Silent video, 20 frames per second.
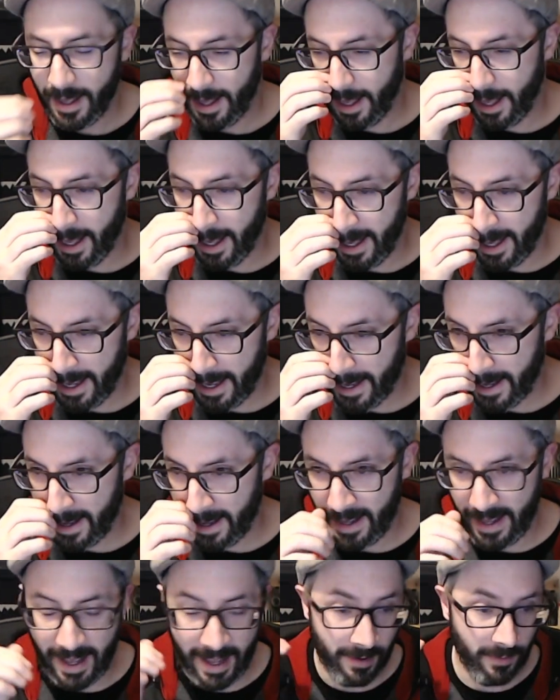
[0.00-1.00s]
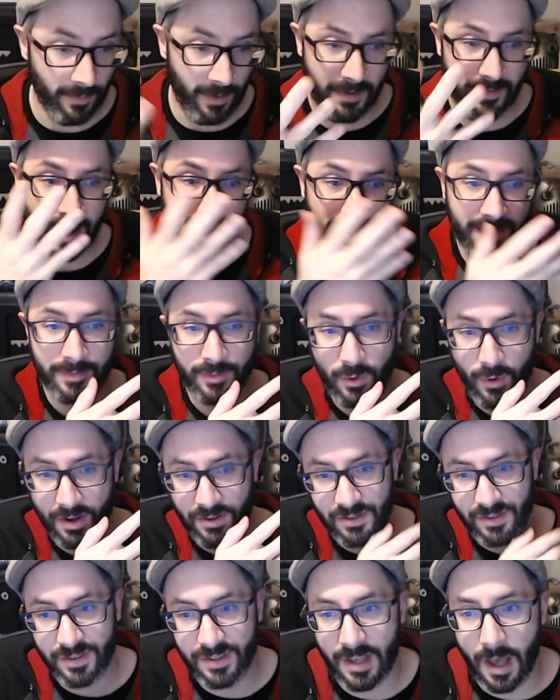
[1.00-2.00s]
And we've got some
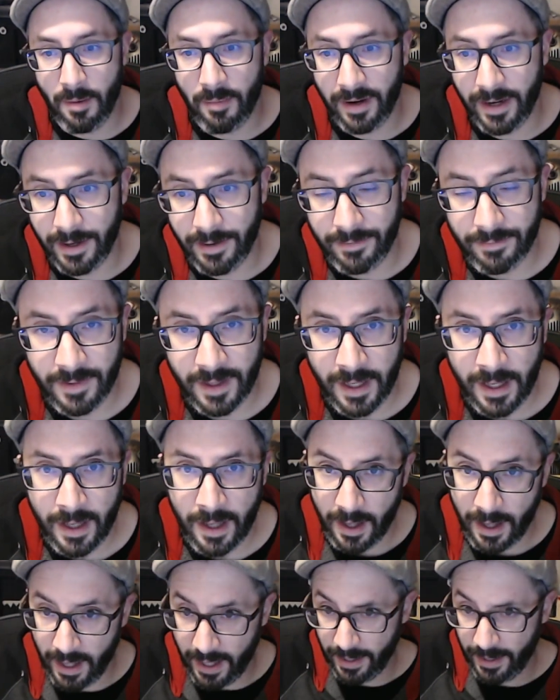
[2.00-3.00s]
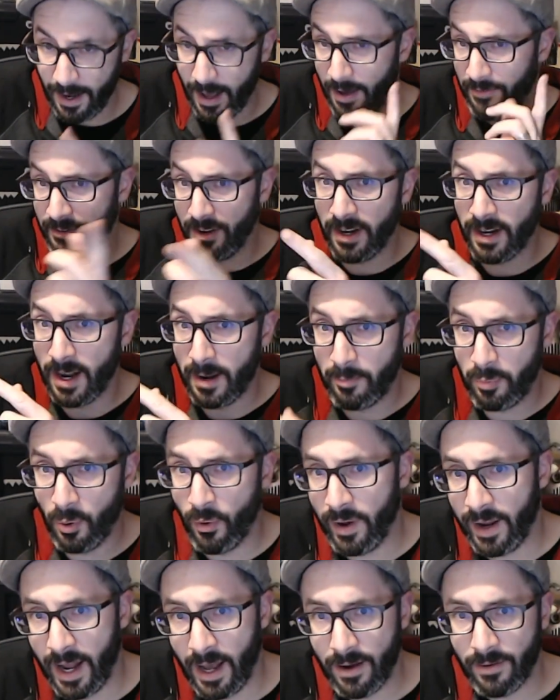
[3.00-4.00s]
questions coming in. And I figured I'd
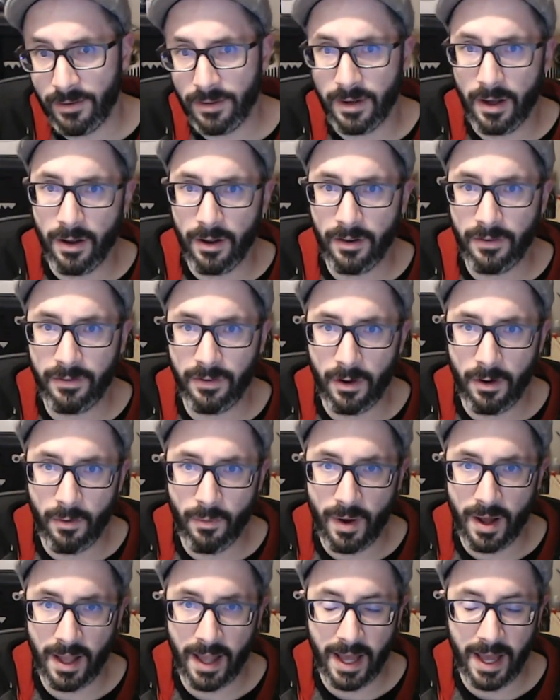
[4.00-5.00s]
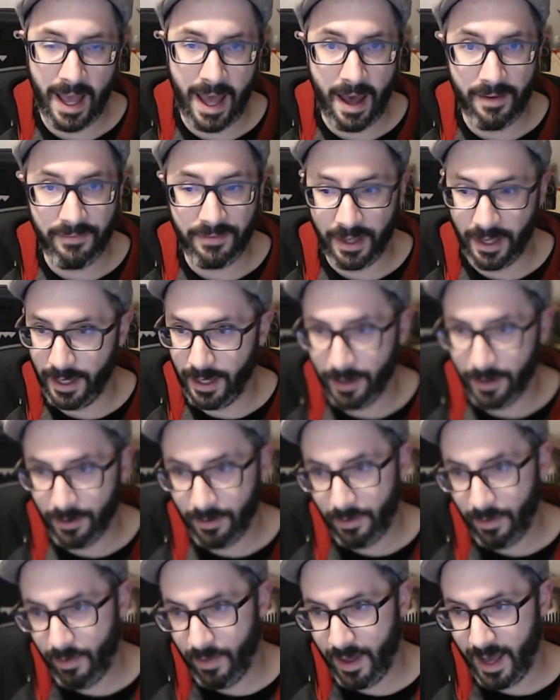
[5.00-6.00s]
point out also, while I have you
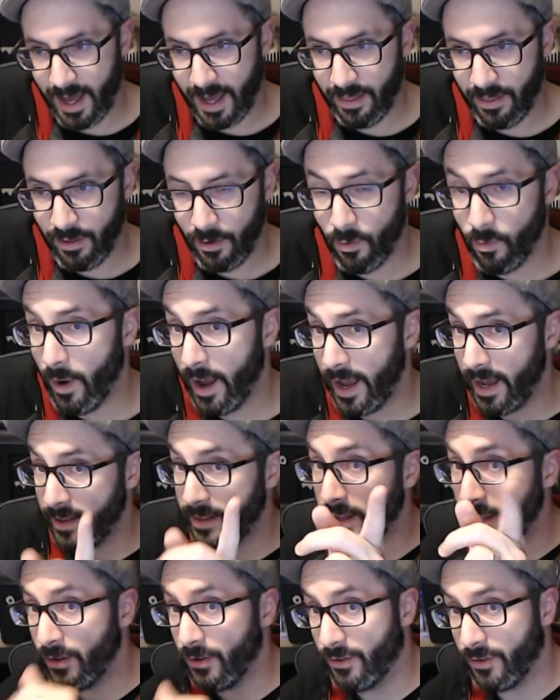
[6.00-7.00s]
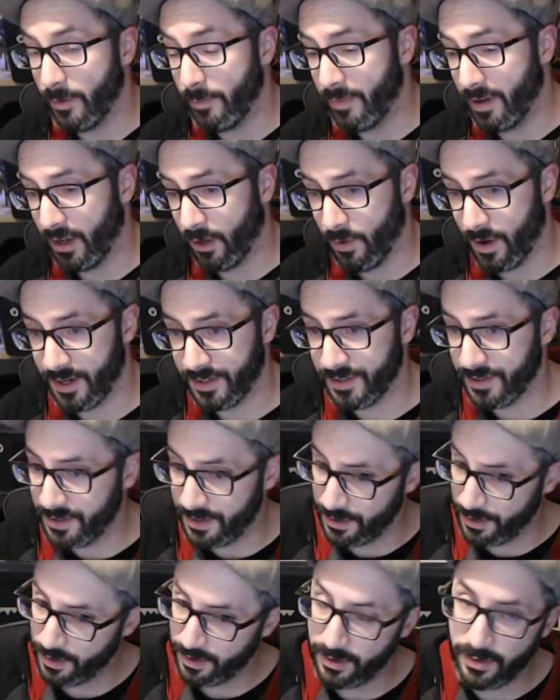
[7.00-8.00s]
here, that the way that you submit questions,
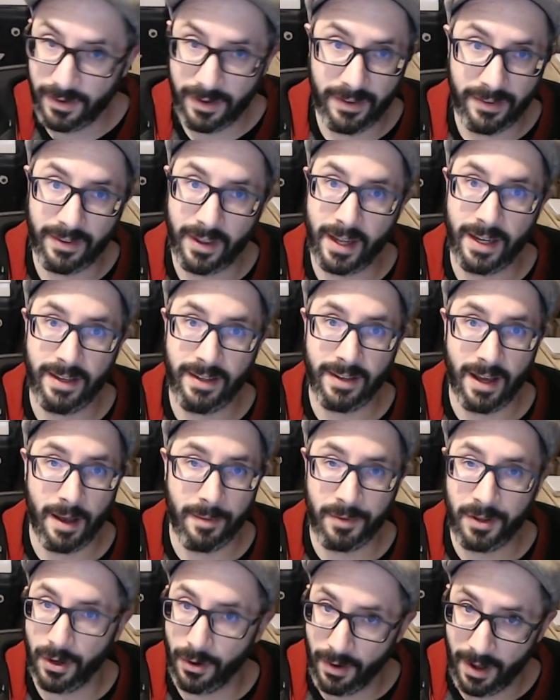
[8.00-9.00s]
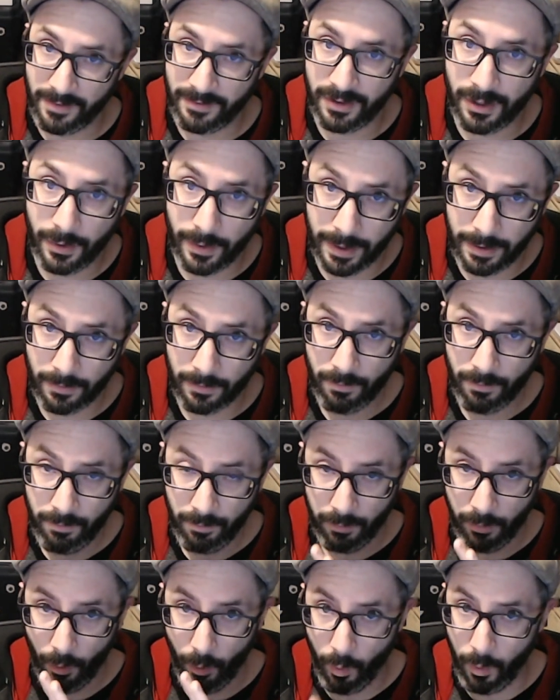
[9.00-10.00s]
and you can do this at any time, you don't have to do it
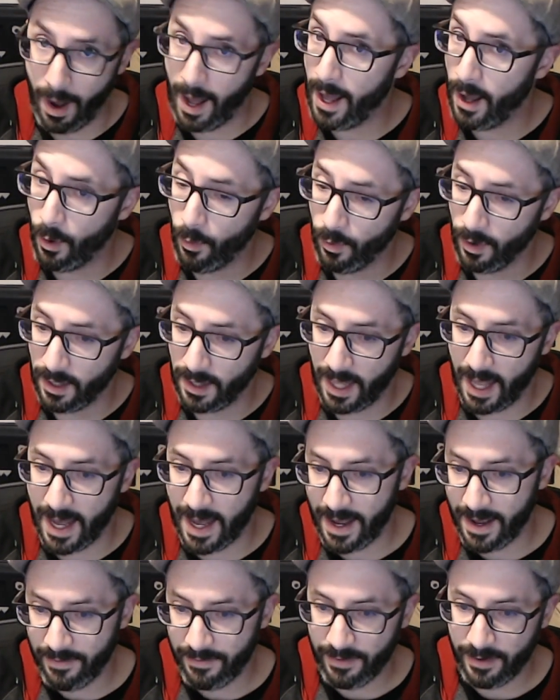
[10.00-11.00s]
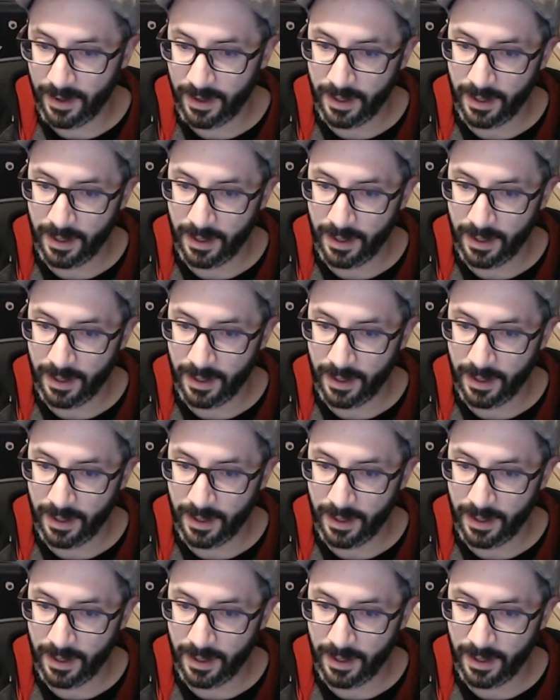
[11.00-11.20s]
while we're live.